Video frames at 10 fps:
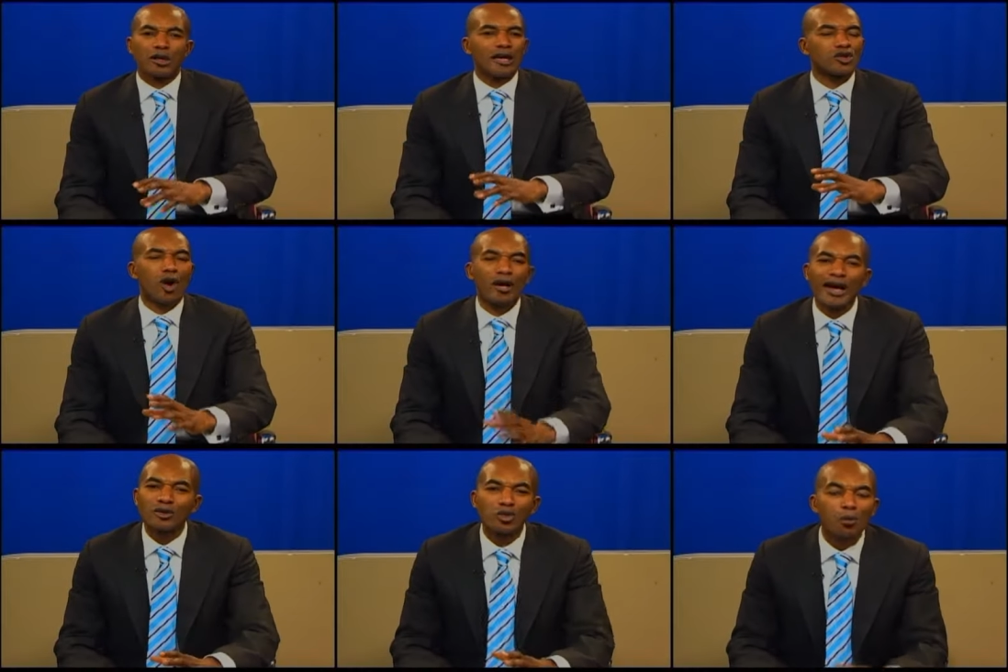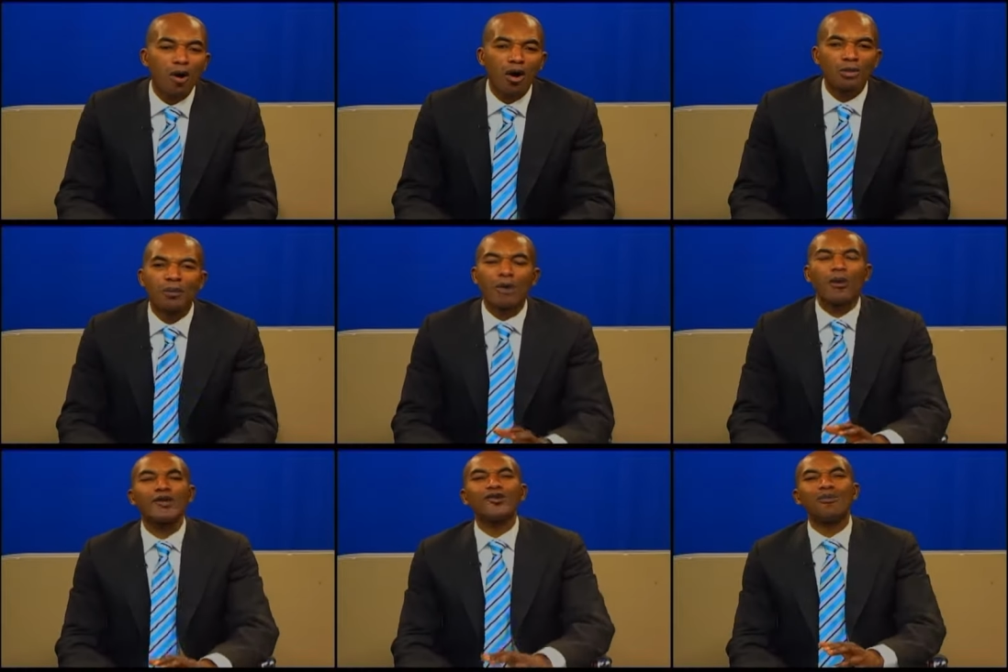It's okay to mourn, but
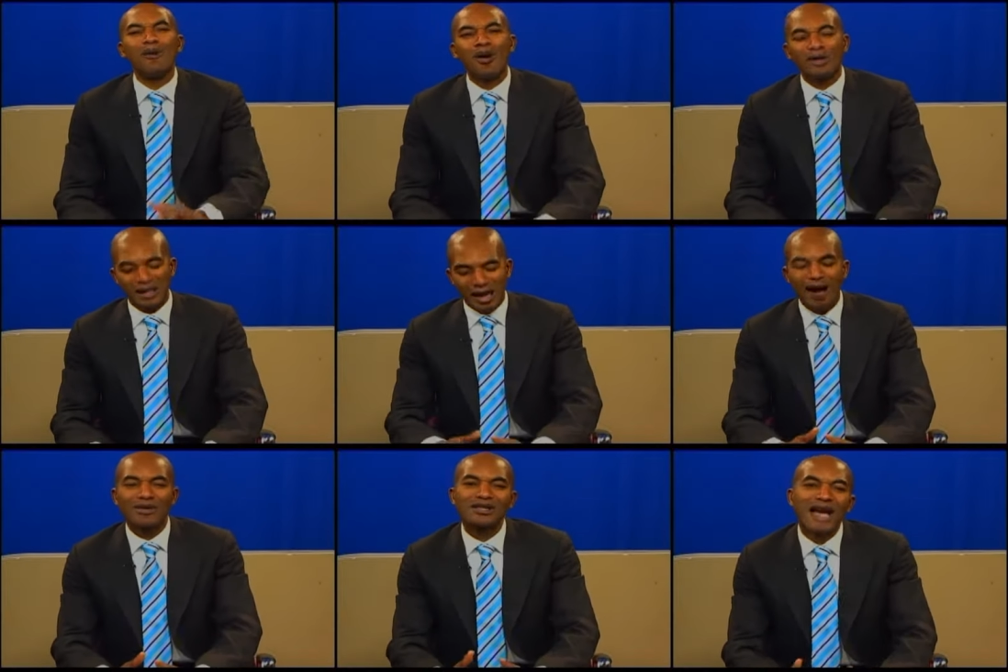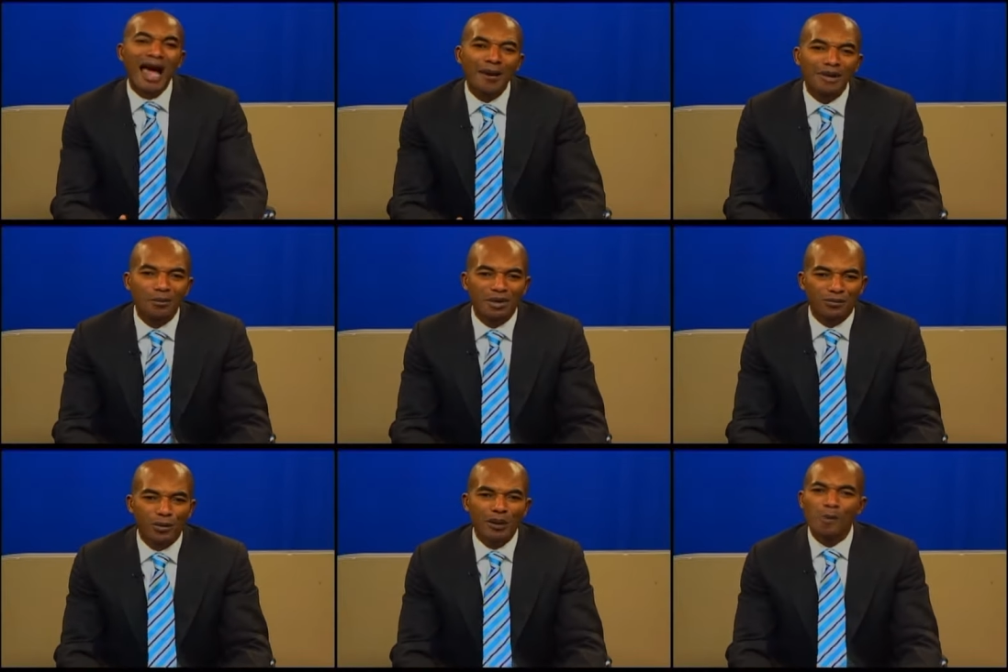when you mourn, have a time limit
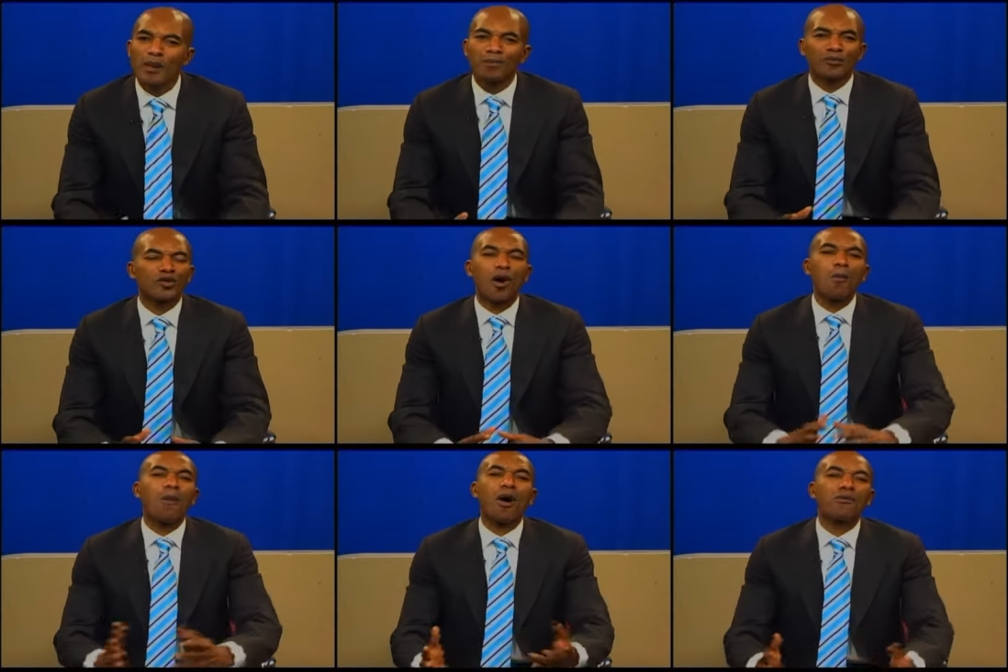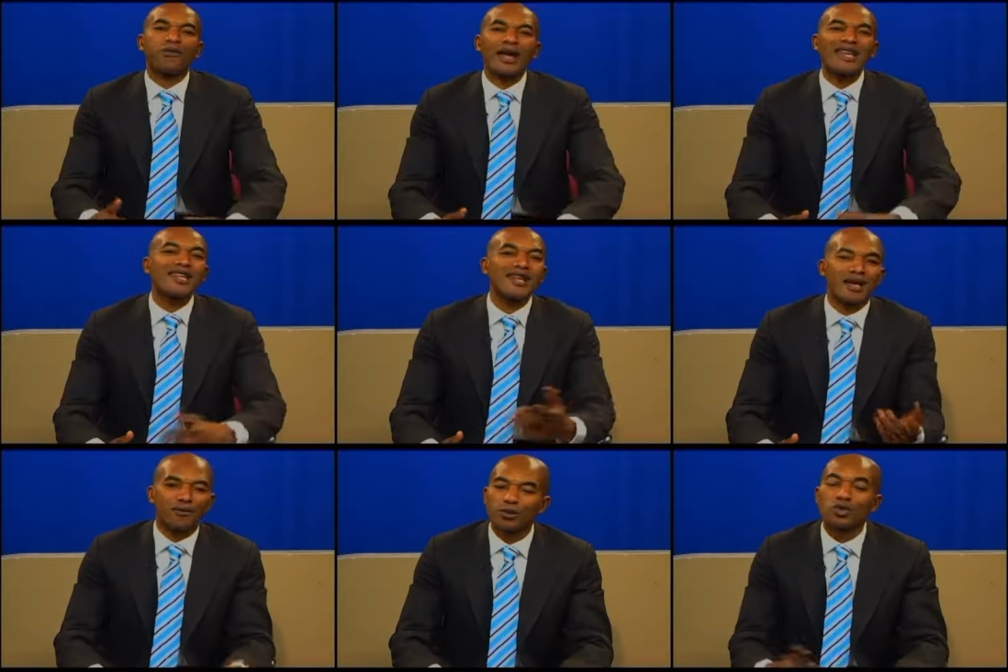for it. Don't mourn for a
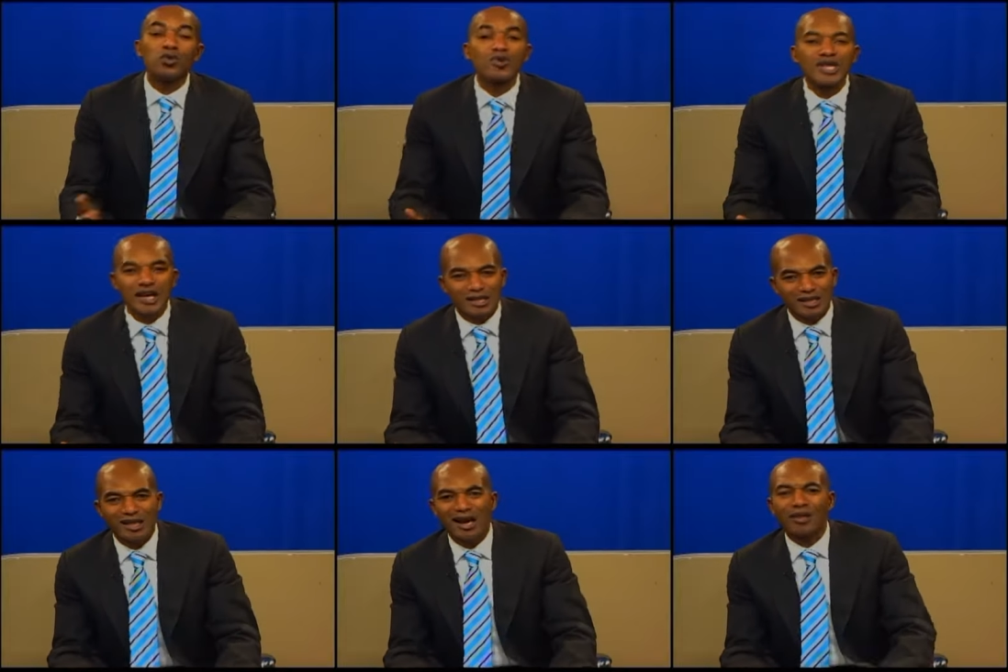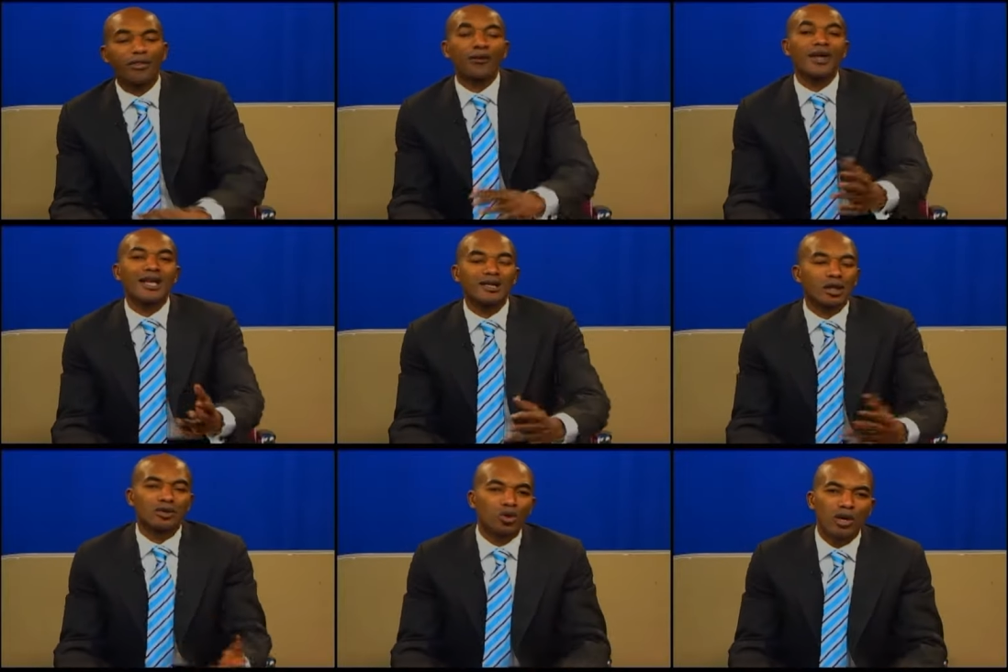year, for two years, and three years,
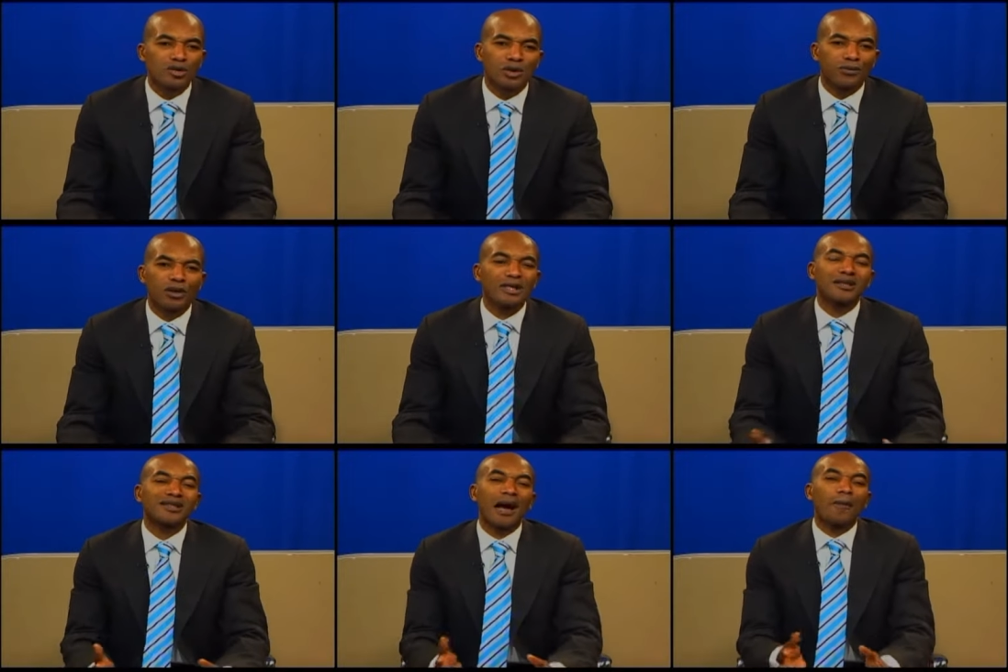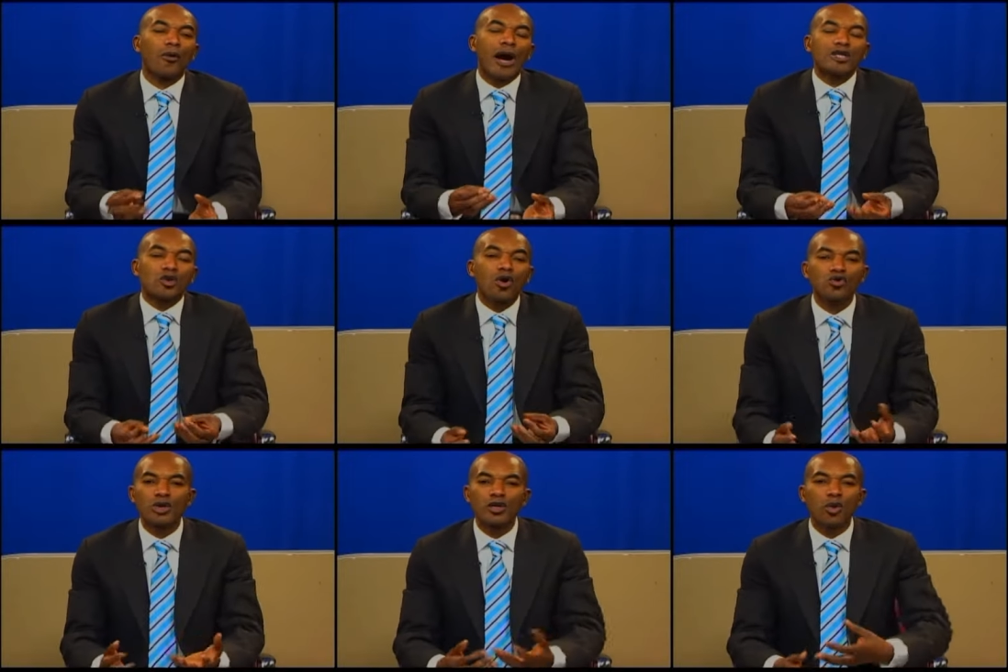and so on and so forth. That while so
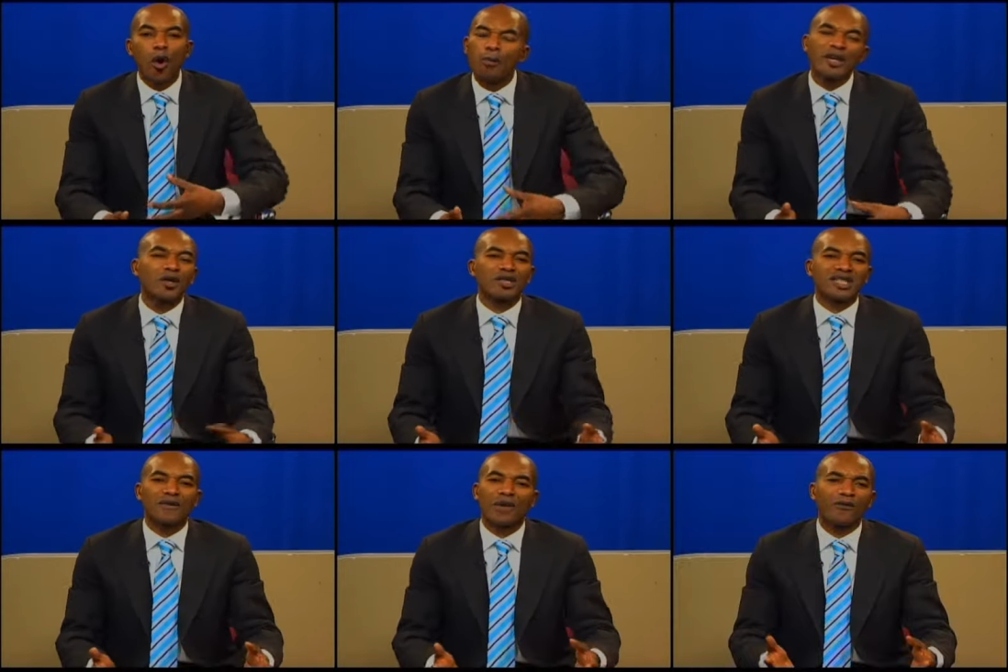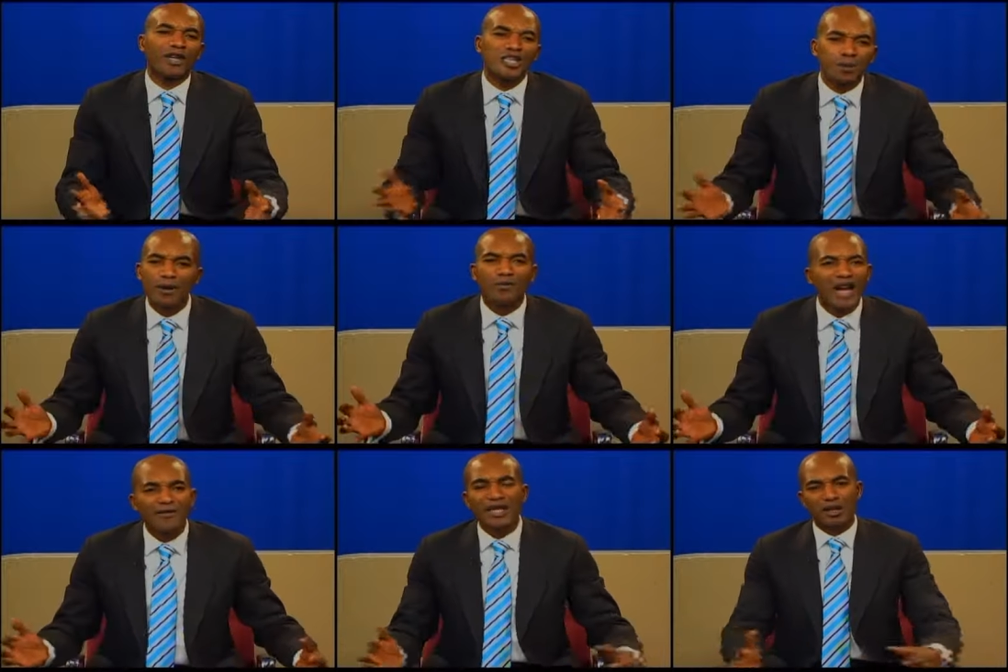doing, you open yourself up for the spirit of
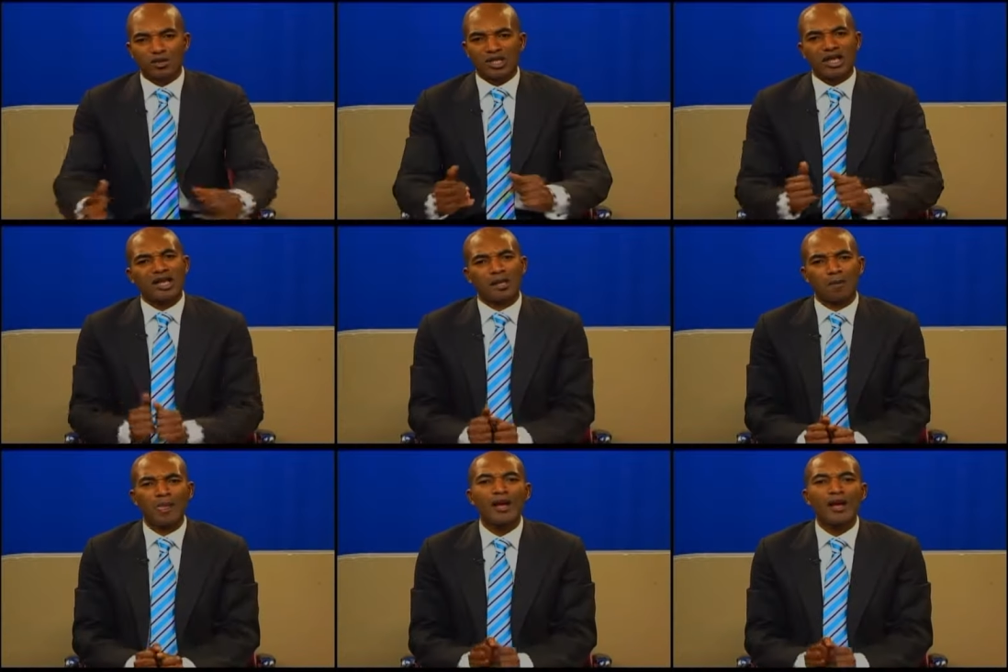heaviness to set in.